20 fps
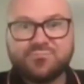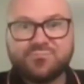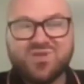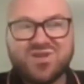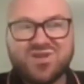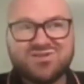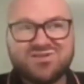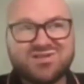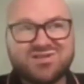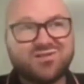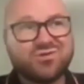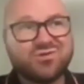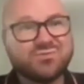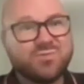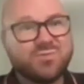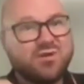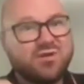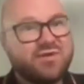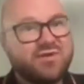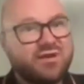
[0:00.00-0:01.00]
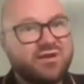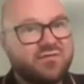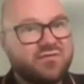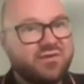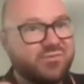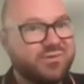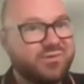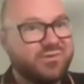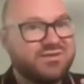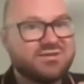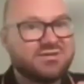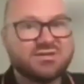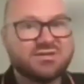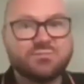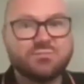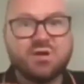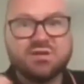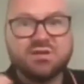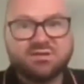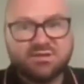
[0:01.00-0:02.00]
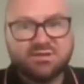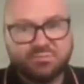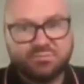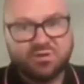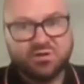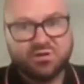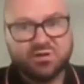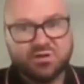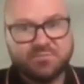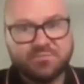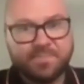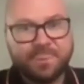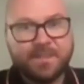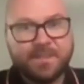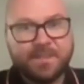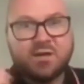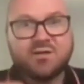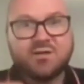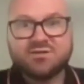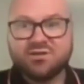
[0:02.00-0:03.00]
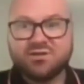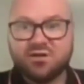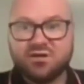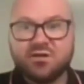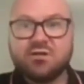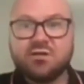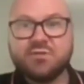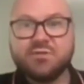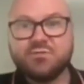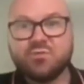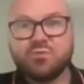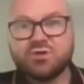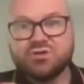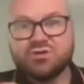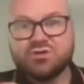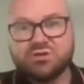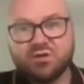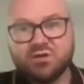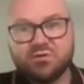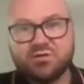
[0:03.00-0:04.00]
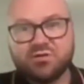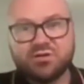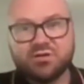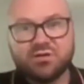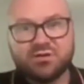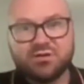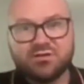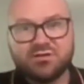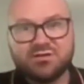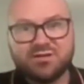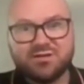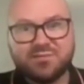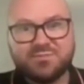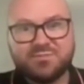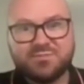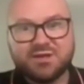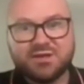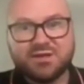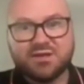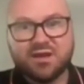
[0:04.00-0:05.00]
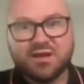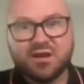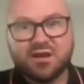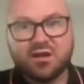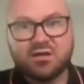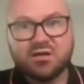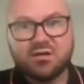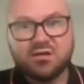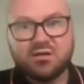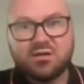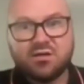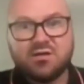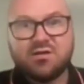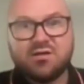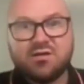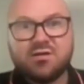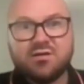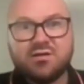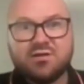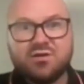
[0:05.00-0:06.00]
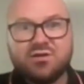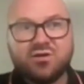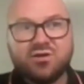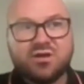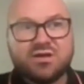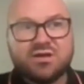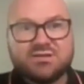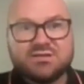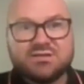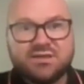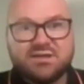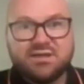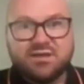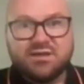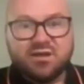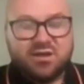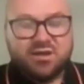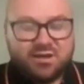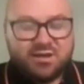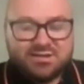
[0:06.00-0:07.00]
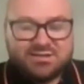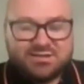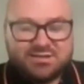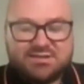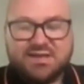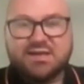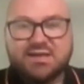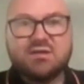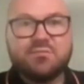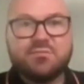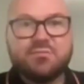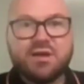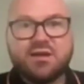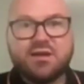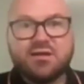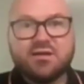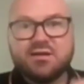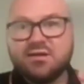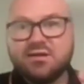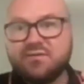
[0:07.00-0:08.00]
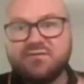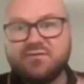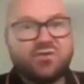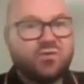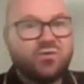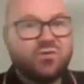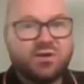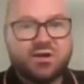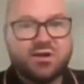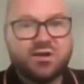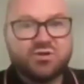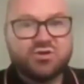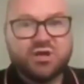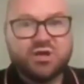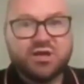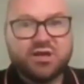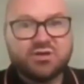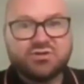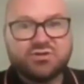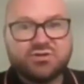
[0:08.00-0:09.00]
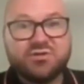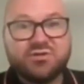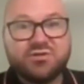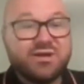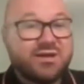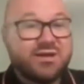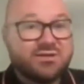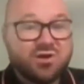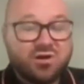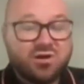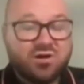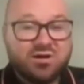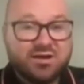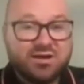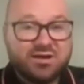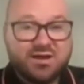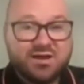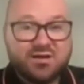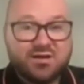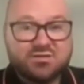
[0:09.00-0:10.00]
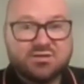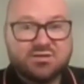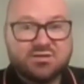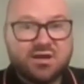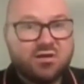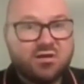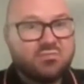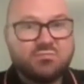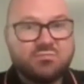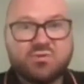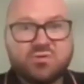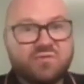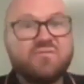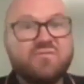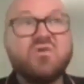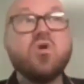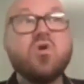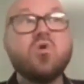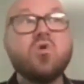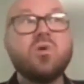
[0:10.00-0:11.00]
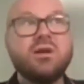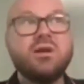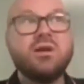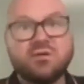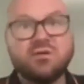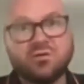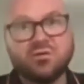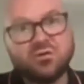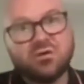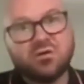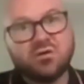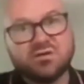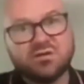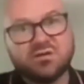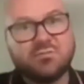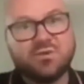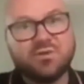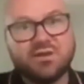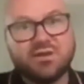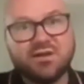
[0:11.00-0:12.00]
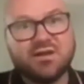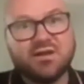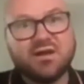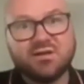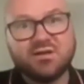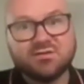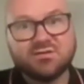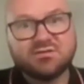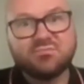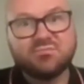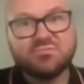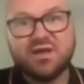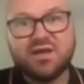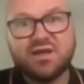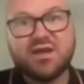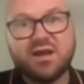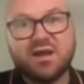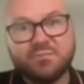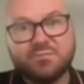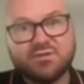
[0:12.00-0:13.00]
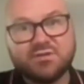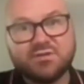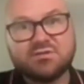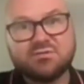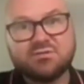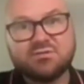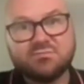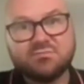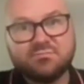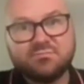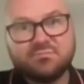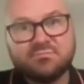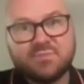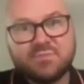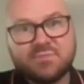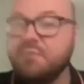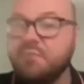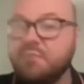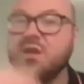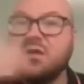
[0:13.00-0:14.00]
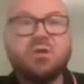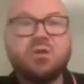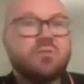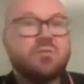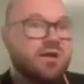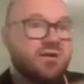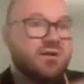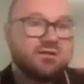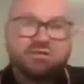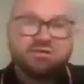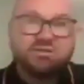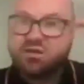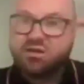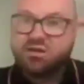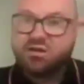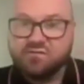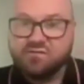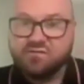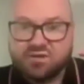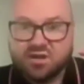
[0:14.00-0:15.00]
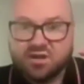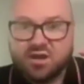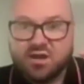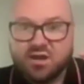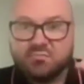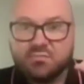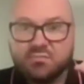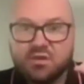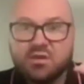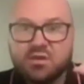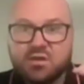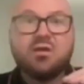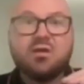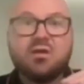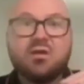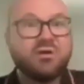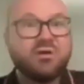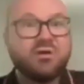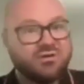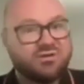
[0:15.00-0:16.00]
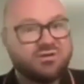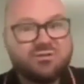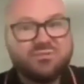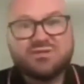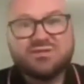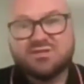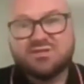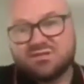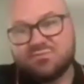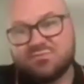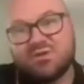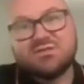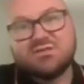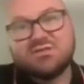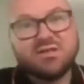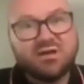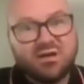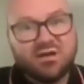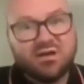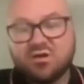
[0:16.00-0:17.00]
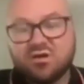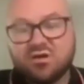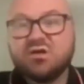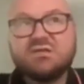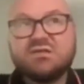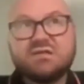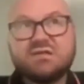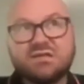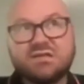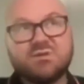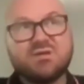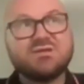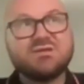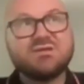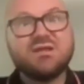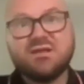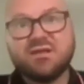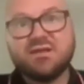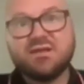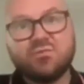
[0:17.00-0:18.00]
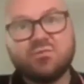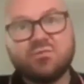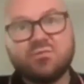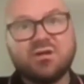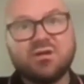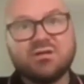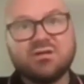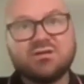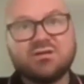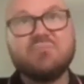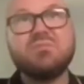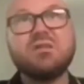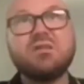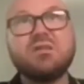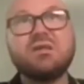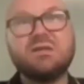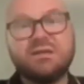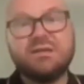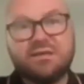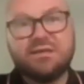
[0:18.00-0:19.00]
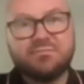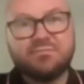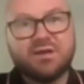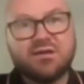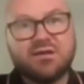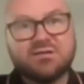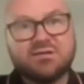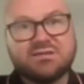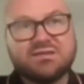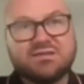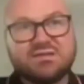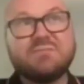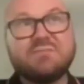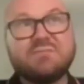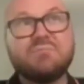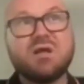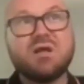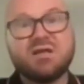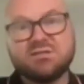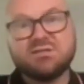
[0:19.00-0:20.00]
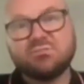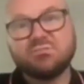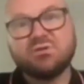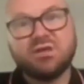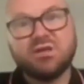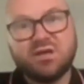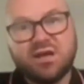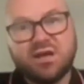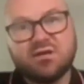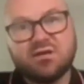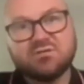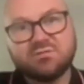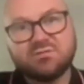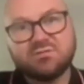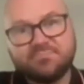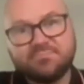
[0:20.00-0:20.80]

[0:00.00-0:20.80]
Sellers motivate over 3 to 6 months typically. So they're going to be much slower to the uptick there. You're going to see insane demand and inventory not change. You think it's hard to get a house now? You have no idea how hard it's going to be to get a house when that happens. And maybe it balances out over time, but there's going to be 6 months there, a good 6 months, I think, where it is completely imbalanced and it's impossible to get a house.